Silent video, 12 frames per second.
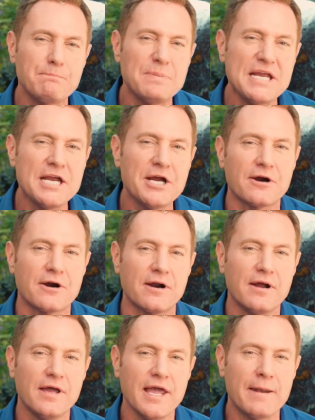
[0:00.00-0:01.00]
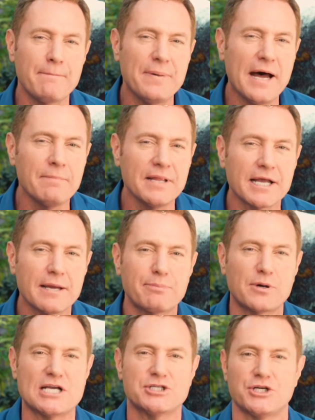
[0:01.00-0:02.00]
peer and public
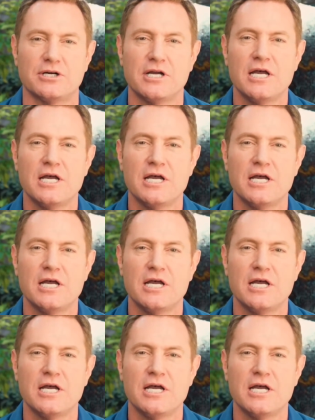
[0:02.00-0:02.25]
pressure.